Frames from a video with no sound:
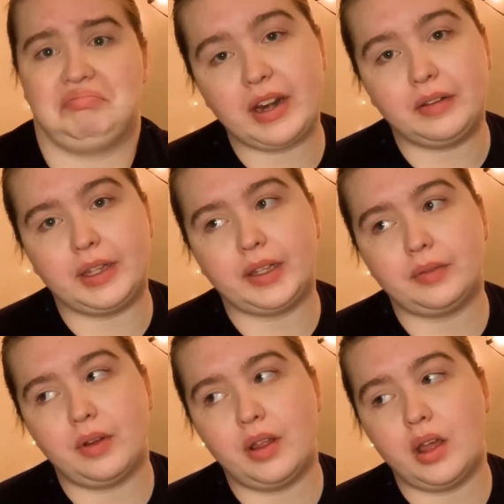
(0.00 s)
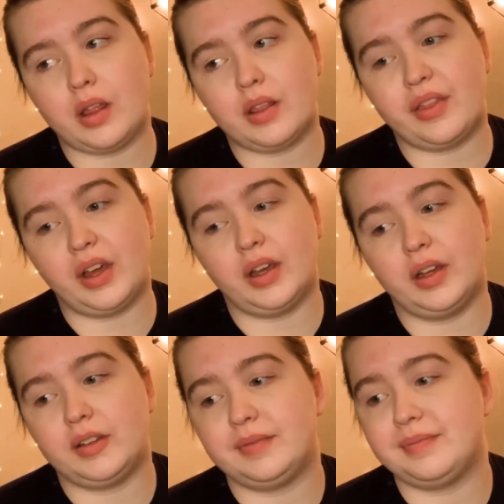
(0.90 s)
Finally,
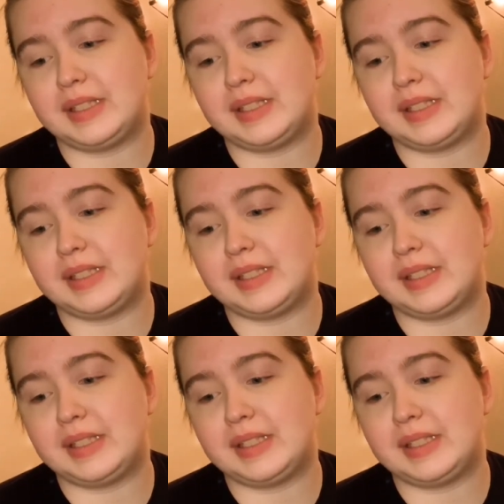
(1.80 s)
the